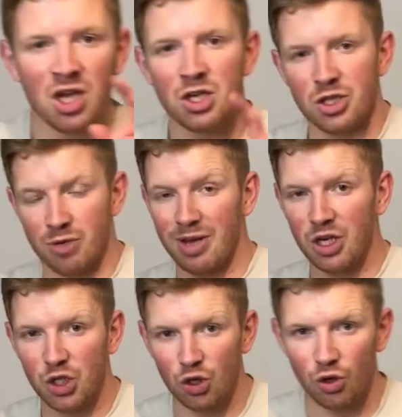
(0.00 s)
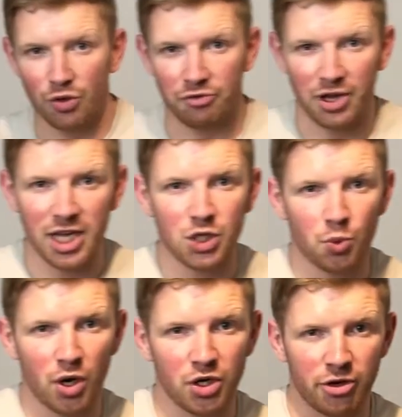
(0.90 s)
So make sure that for each
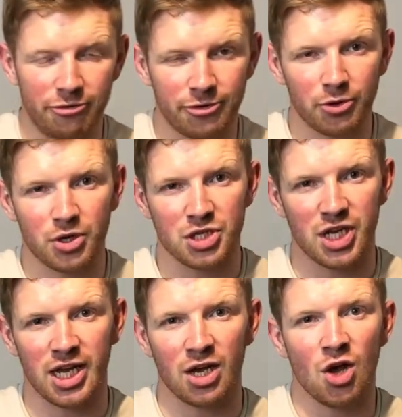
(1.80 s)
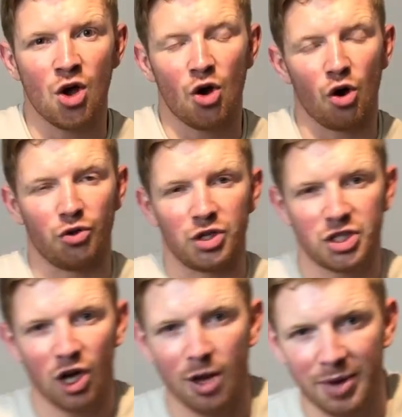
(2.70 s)
one you're focusing on the
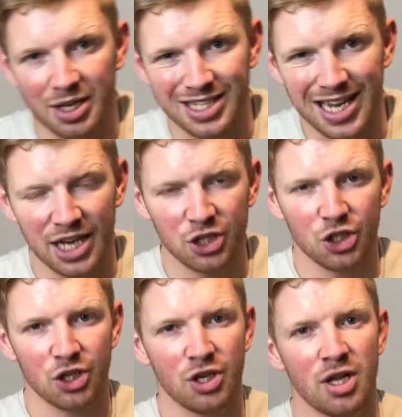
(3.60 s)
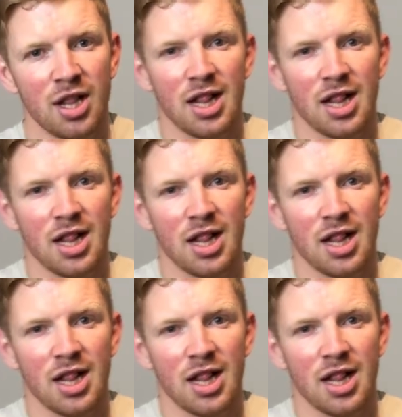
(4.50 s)
time under tension.